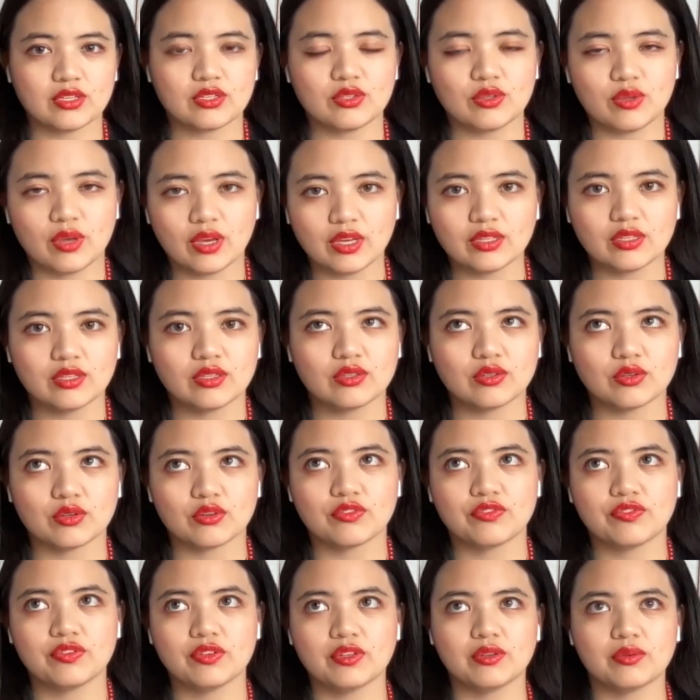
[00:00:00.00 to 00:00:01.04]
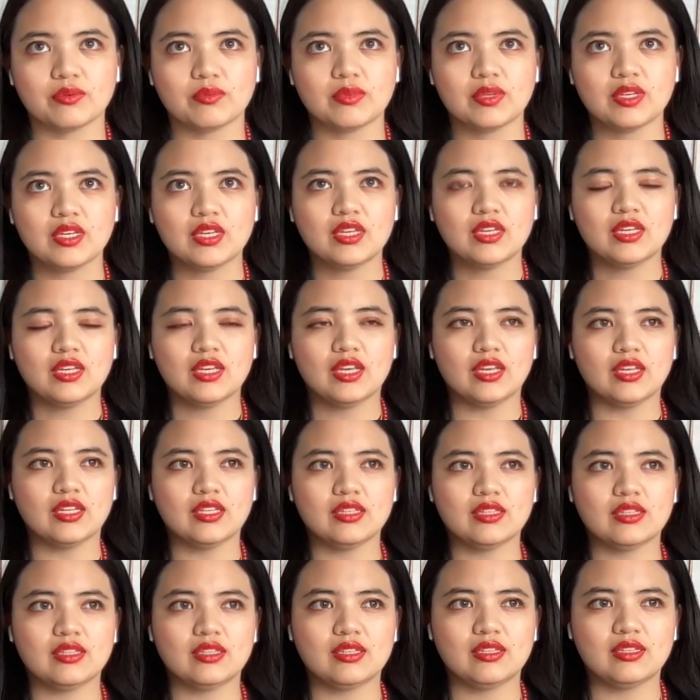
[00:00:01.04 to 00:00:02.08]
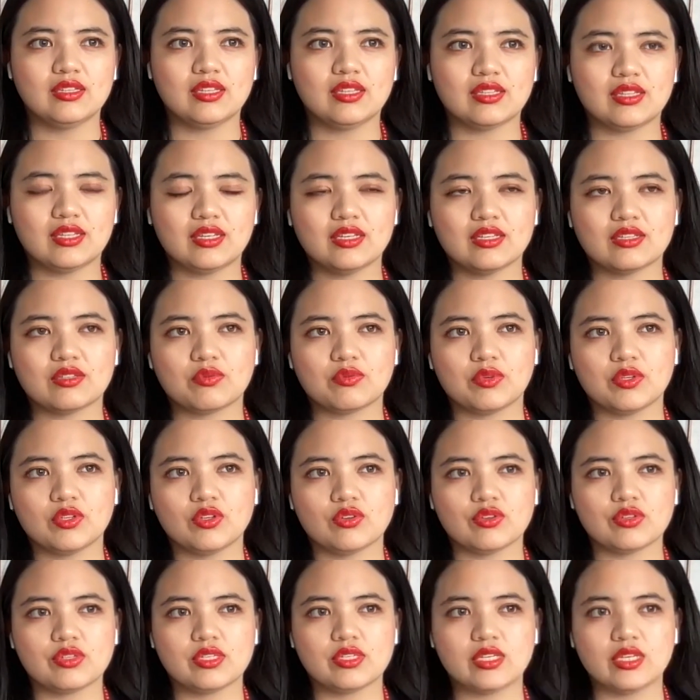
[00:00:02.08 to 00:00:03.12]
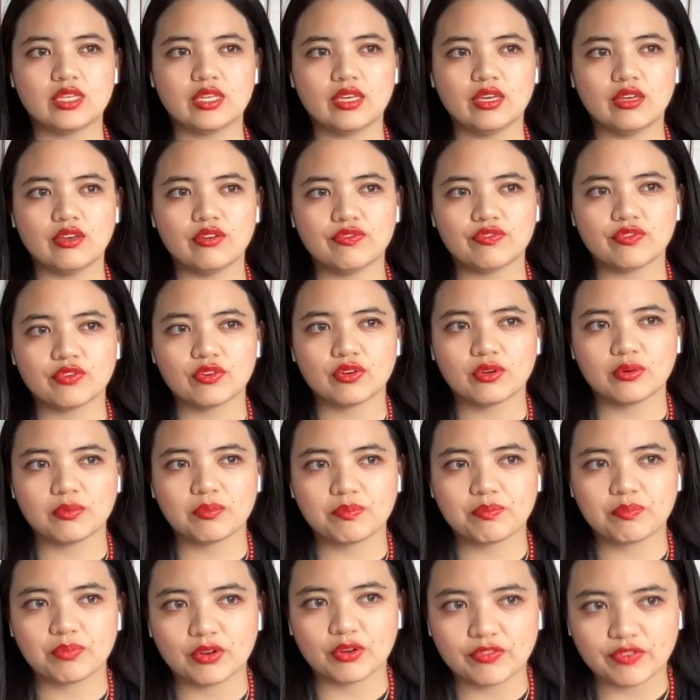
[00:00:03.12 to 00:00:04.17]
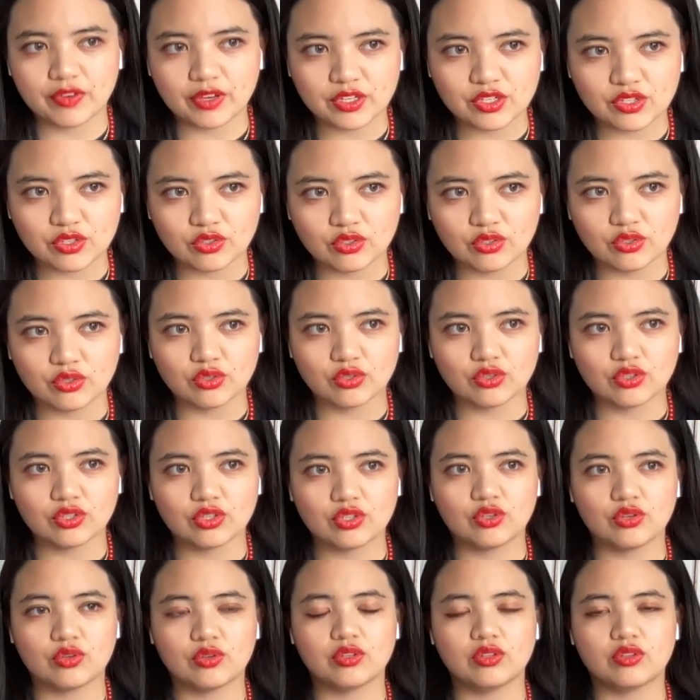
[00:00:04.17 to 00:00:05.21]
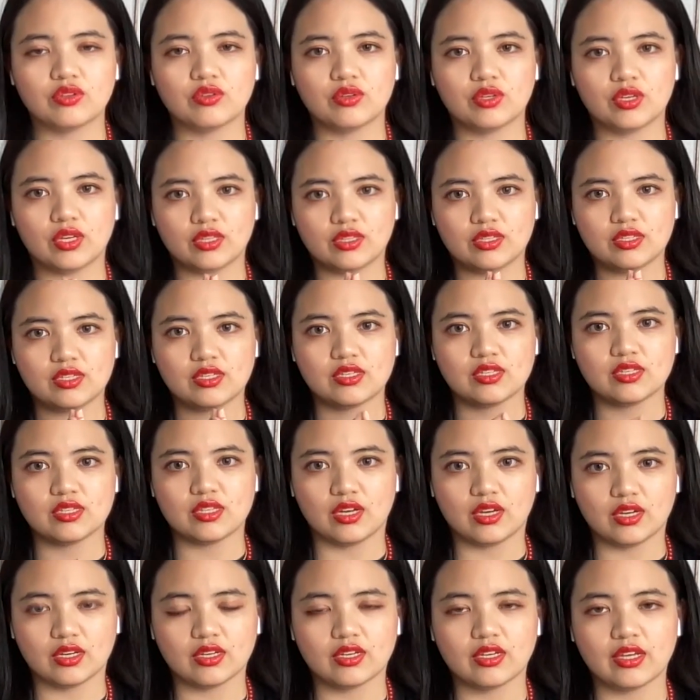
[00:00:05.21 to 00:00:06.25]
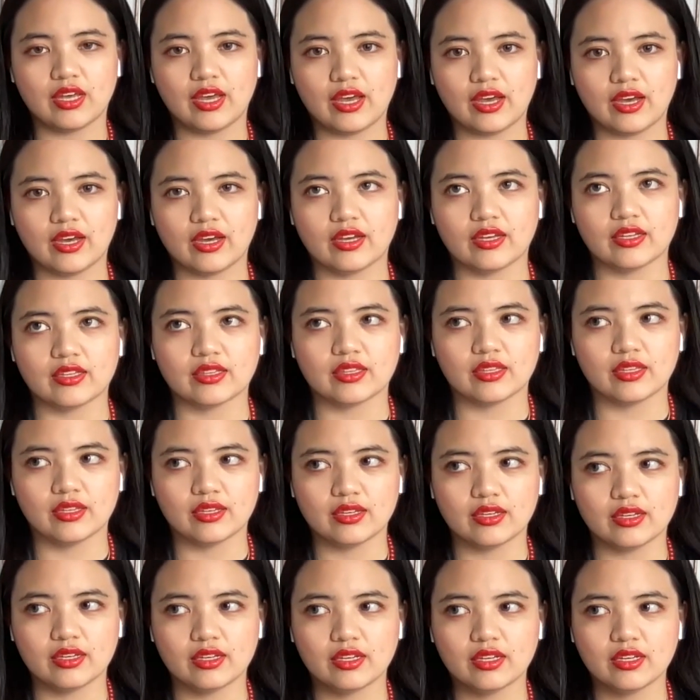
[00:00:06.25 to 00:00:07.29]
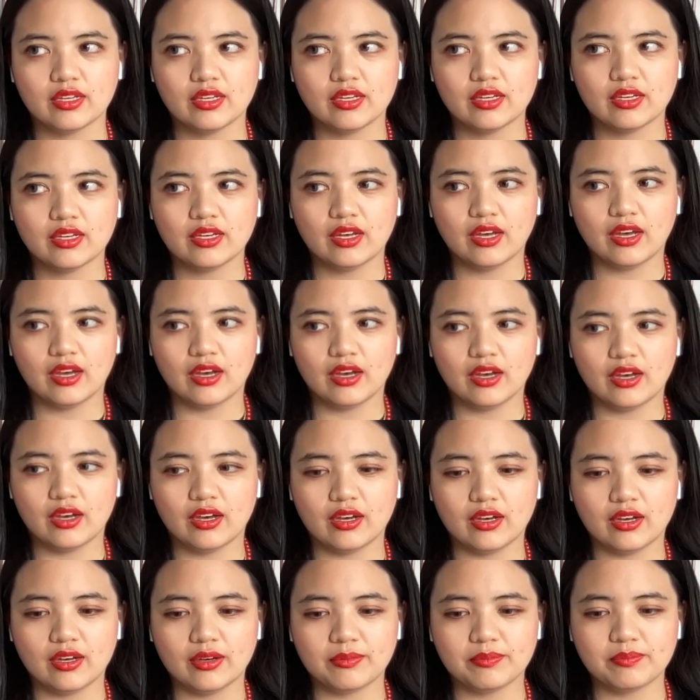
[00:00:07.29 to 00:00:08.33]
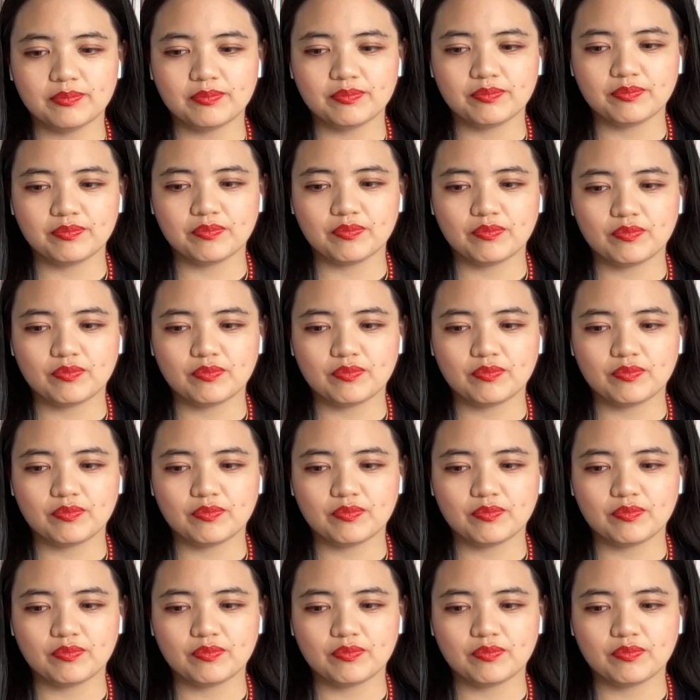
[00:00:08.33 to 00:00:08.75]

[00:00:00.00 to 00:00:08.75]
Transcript: as you edit your film. And the thing is, when you're seeking for perfection, you're going to get stuck at um,